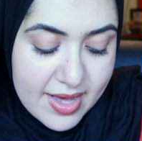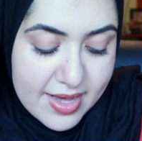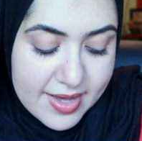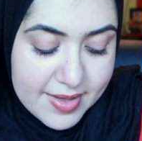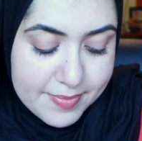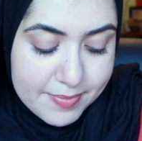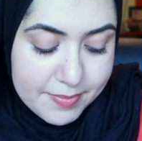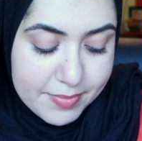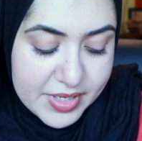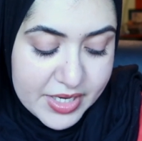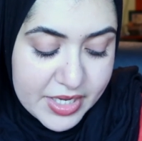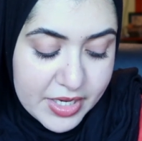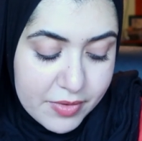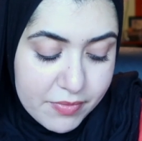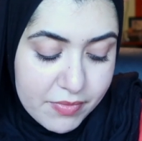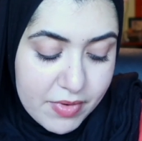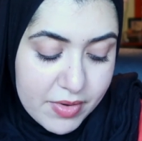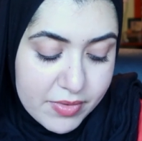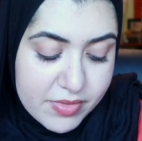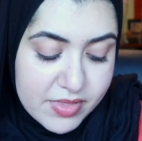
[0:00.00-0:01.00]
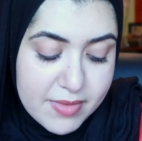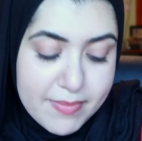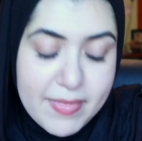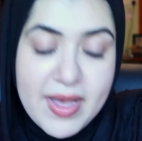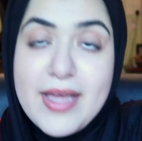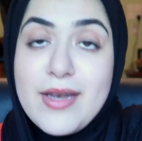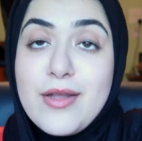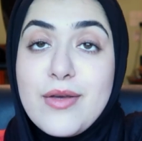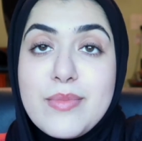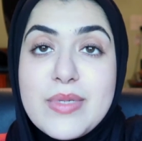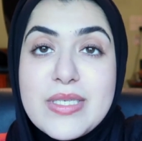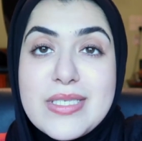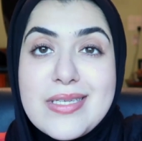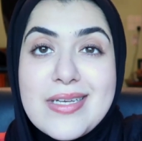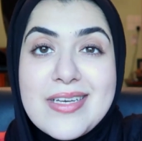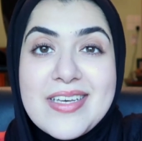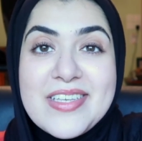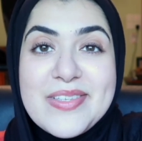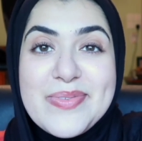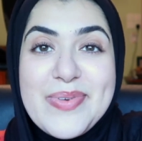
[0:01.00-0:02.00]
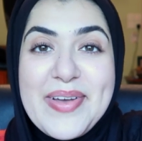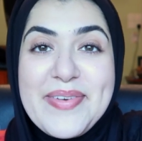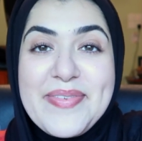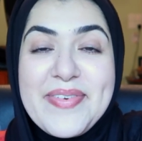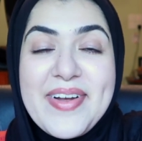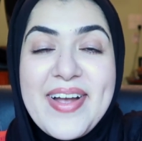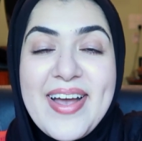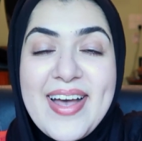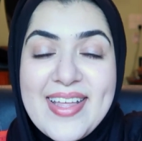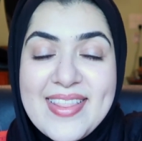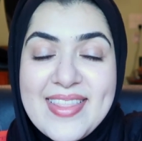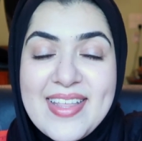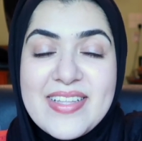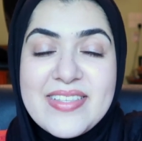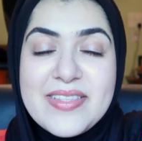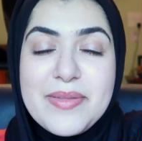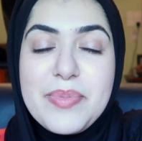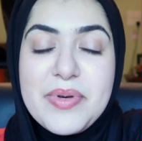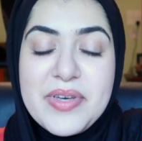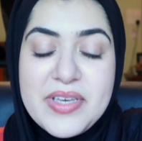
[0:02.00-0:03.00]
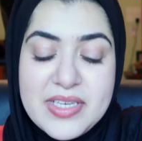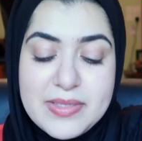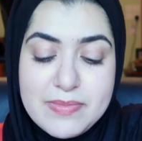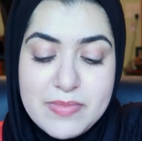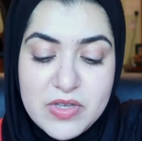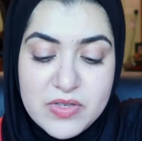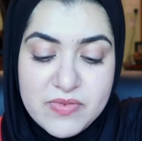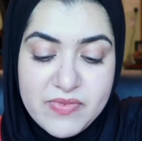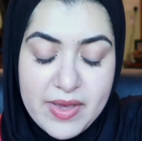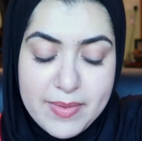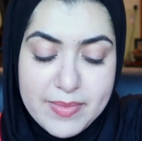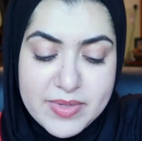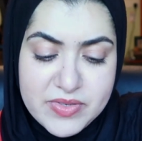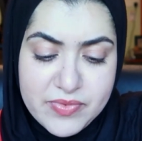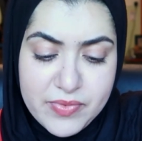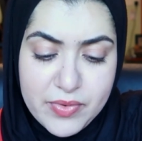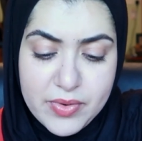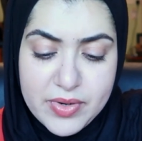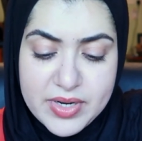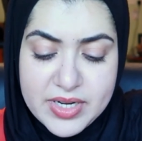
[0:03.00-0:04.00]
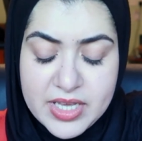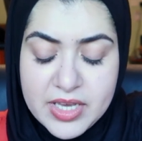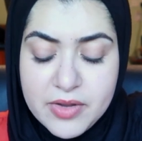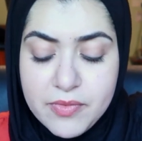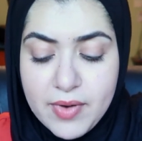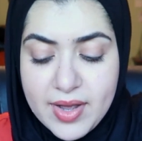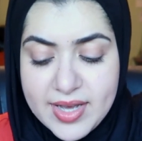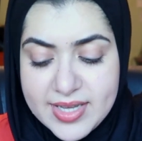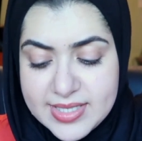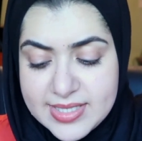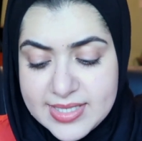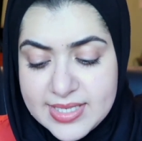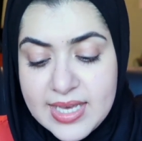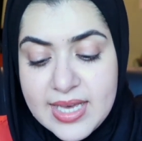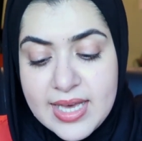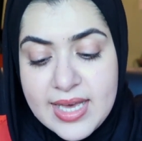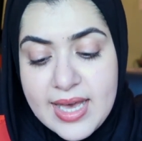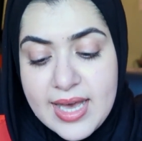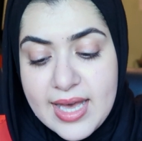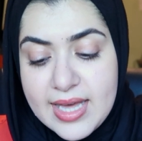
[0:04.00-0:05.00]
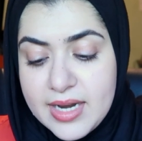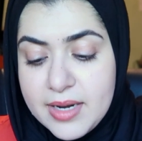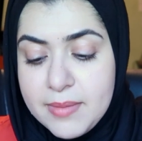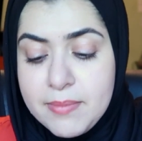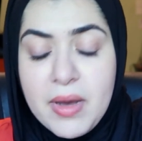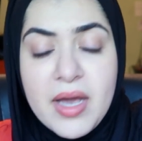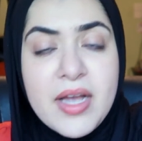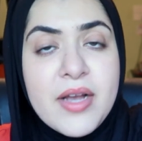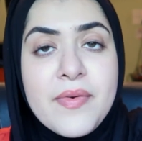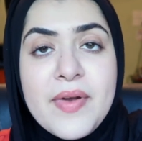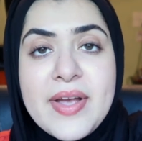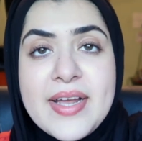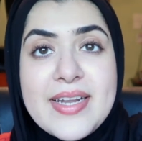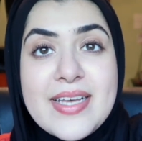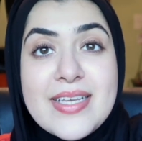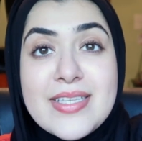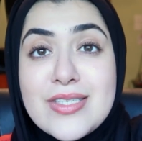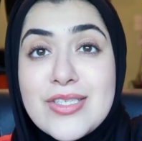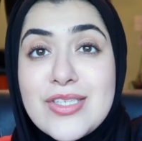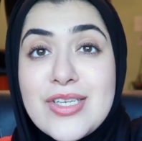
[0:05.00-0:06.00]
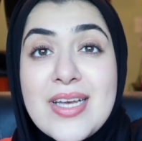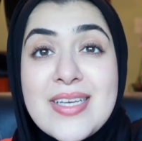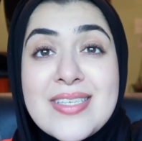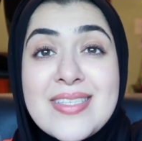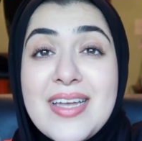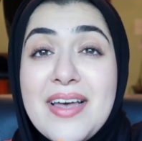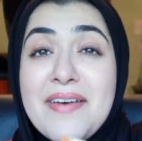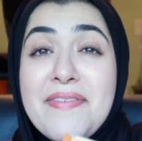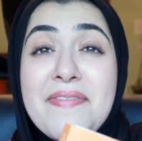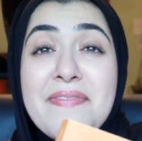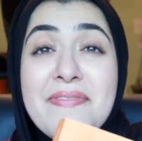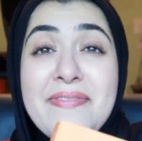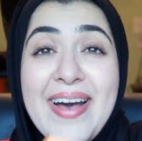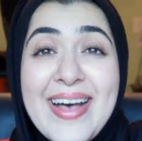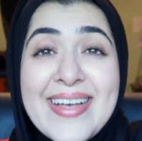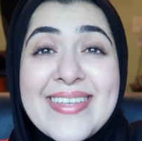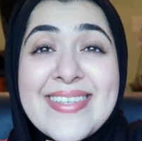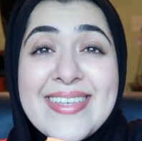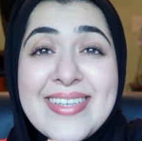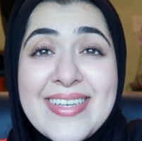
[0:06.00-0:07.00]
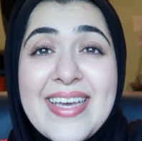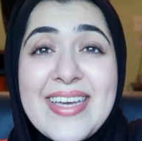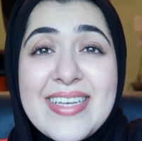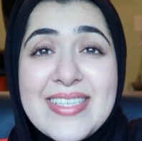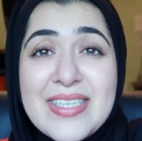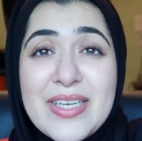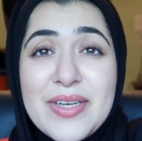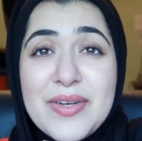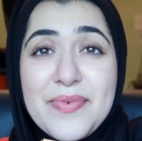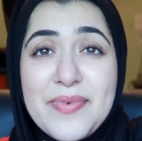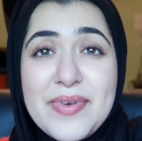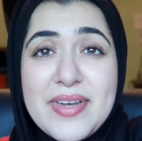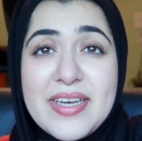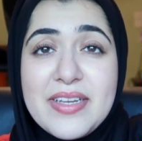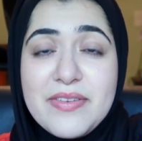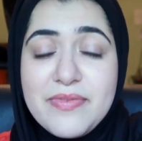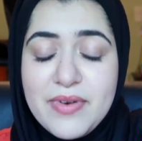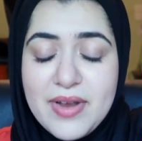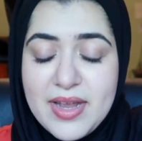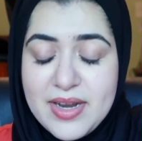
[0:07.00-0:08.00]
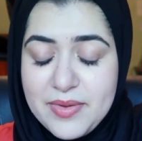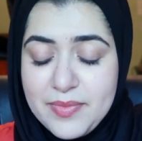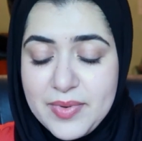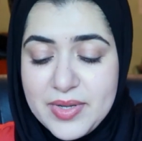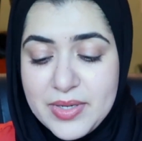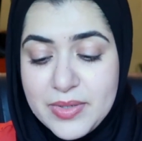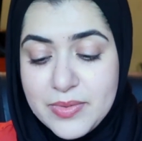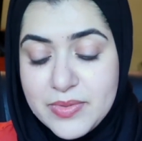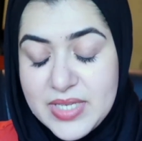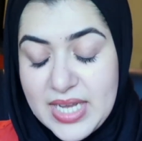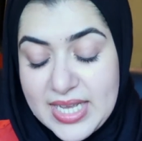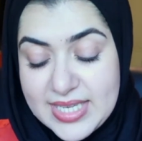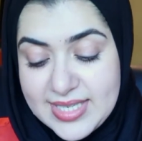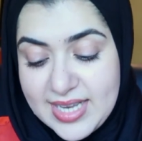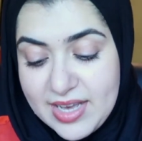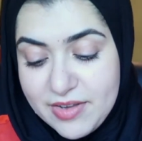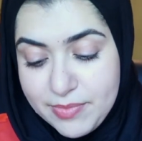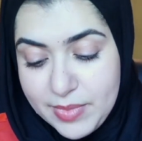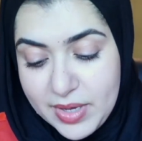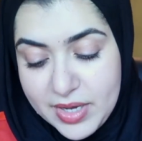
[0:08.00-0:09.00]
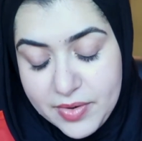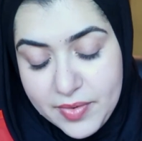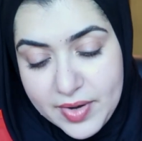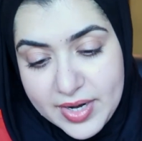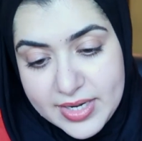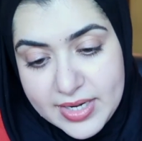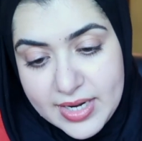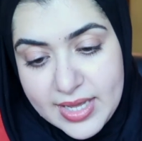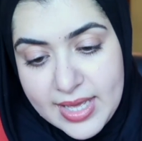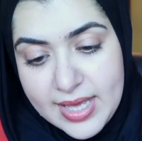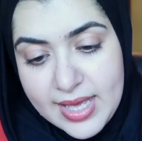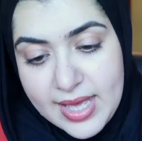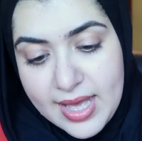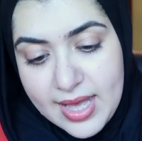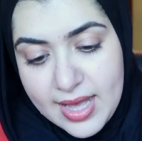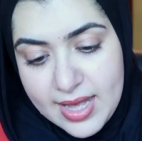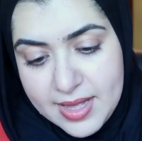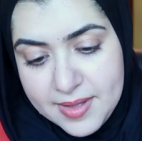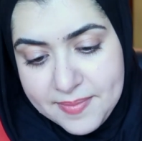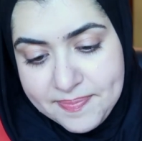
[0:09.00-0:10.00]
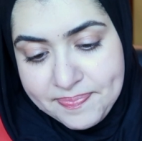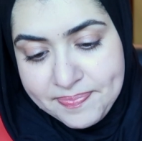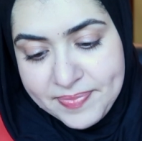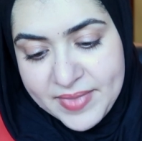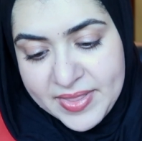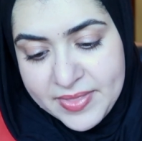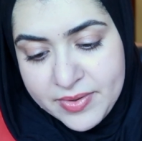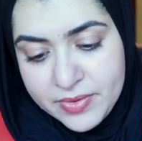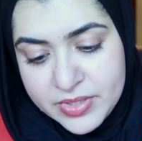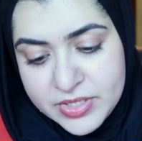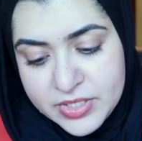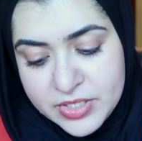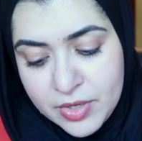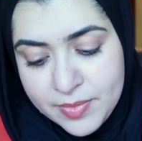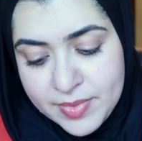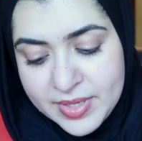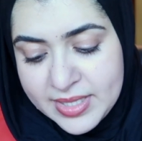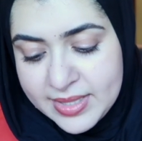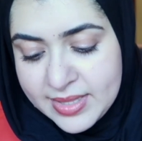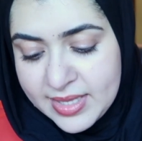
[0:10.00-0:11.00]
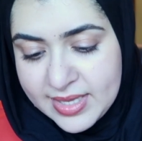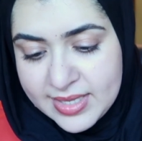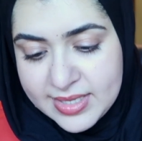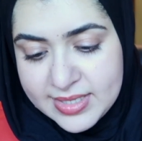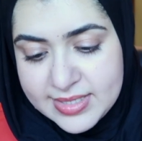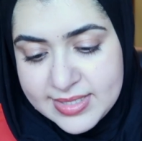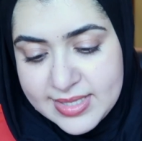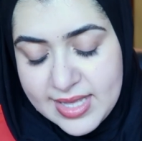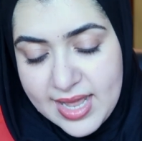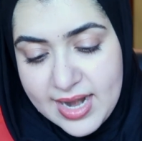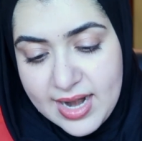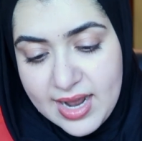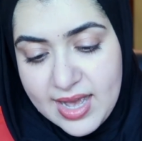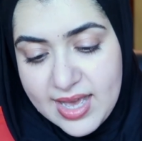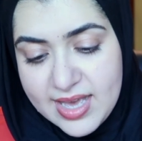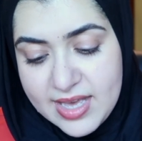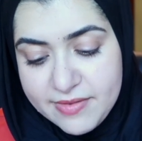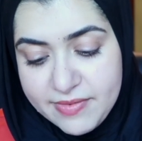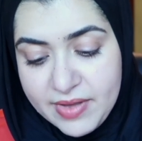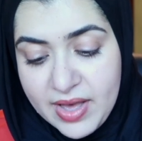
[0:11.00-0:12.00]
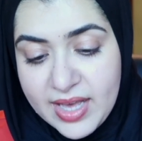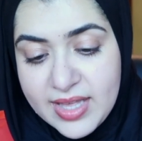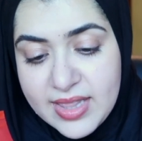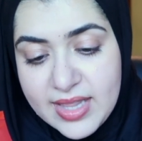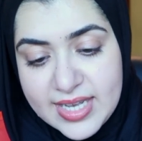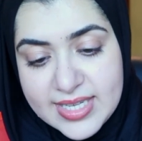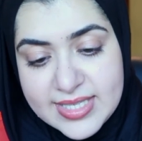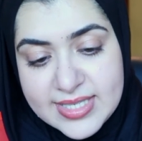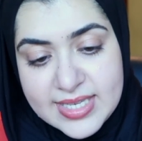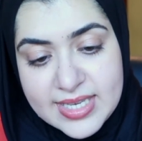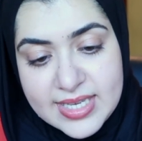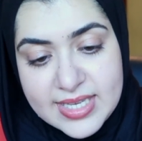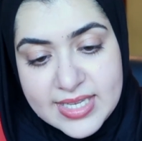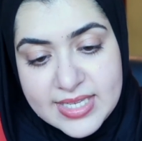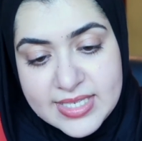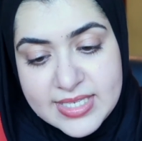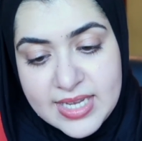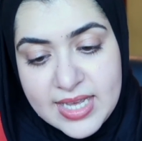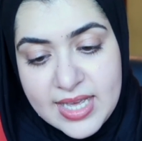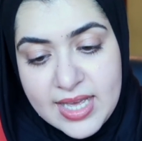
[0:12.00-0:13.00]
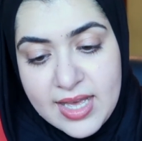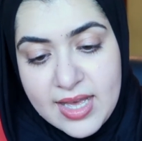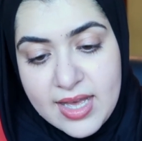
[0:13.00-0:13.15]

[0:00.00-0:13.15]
But he wrote The Man Who Mistook His Wife for a Hat. That's the book he's most famous for. And he writes, and in Migraine, it's just a fascinating read for anyone who does have migraine. And there are so many things that I have highlighted.